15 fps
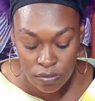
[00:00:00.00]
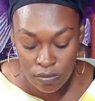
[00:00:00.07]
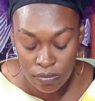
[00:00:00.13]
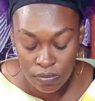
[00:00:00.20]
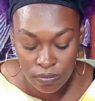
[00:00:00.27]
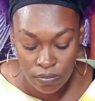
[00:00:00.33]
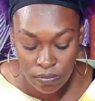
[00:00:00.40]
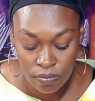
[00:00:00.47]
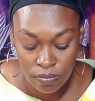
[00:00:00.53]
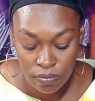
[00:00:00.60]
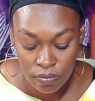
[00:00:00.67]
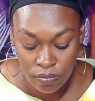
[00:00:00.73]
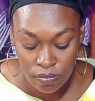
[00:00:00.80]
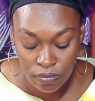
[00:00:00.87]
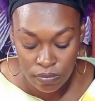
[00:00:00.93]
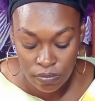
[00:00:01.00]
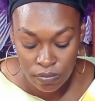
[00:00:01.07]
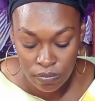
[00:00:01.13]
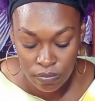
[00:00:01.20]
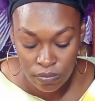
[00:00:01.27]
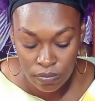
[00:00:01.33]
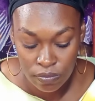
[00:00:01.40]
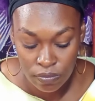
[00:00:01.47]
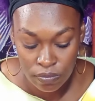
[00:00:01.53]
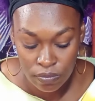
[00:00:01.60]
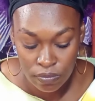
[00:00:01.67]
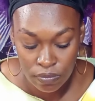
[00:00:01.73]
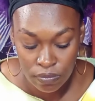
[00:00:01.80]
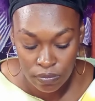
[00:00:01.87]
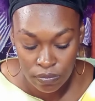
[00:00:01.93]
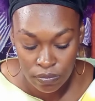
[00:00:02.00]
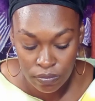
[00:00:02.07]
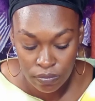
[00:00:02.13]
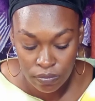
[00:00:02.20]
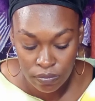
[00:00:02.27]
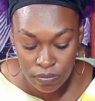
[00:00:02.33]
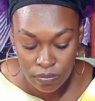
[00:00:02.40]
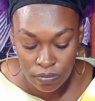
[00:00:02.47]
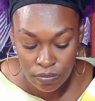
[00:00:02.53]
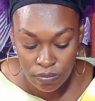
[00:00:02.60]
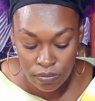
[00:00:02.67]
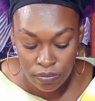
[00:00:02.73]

(no one is talking)